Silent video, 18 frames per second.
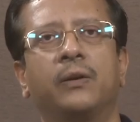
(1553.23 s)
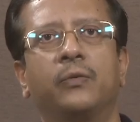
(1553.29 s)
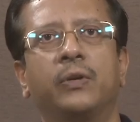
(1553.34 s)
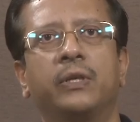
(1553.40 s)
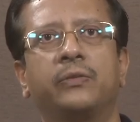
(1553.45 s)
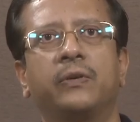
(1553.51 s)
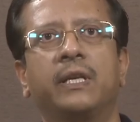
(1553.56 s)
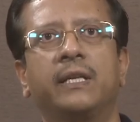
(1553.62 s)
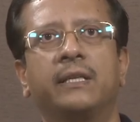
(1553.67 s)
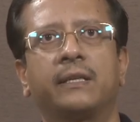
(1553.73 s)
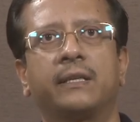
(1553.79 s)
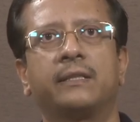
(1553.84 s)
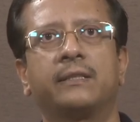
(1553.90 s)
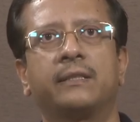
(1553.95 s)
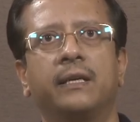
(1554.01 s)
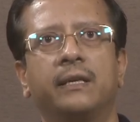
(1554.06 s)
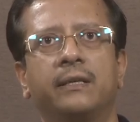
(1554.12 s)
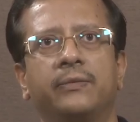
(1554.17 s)
which will
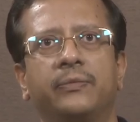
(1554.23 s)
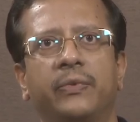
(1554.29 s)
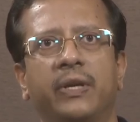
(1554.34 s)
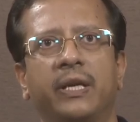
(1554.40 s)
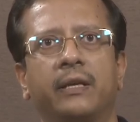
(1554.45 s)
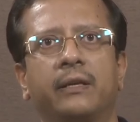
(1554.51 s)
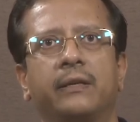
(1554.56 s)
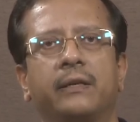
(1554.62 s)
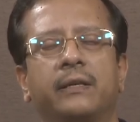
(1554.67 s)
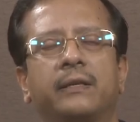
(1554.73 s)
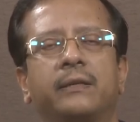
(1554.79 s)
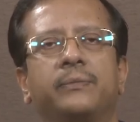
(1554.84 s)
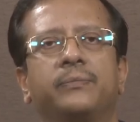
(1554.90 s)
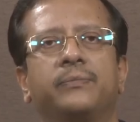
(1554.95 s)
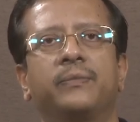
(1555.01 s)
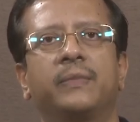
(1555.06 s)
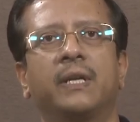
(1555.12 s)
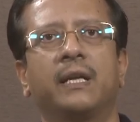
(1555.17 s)
increase the error rate.
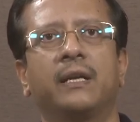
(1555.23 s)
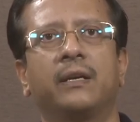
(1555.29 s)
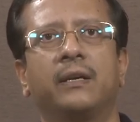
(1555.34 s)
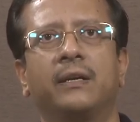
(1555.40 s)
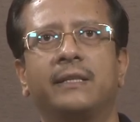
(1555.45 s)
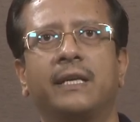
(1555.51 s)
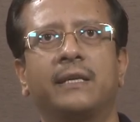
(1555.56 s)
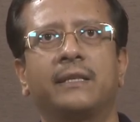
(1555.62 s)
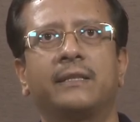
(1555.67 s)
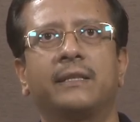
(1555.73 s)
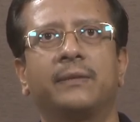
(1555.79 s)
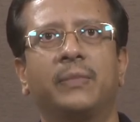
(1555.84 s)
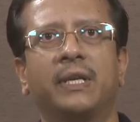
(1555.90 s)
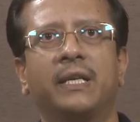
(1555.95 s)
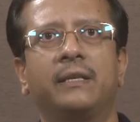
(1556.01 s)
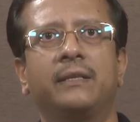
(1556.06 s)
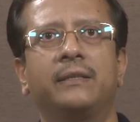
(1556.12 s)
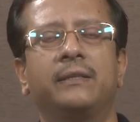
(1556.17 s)
That is a
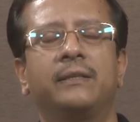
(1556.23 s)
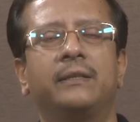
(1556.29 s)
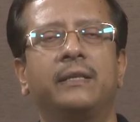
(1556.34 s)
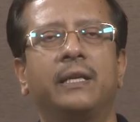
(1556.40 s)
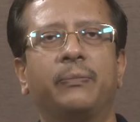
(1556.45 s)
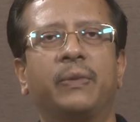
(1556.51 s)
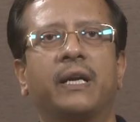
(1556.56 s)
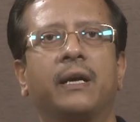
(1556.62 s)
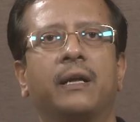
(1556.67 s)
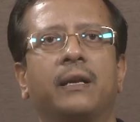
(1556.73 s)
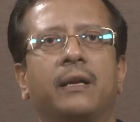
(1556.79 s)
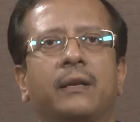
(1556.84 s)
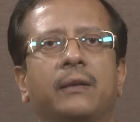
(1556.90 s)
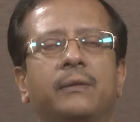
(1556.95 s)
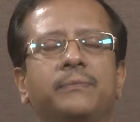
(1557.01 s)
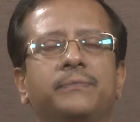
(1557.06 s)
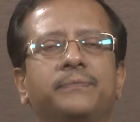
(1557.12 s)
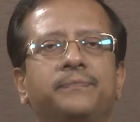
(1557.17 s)
very
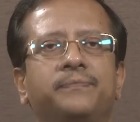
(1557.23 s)
typical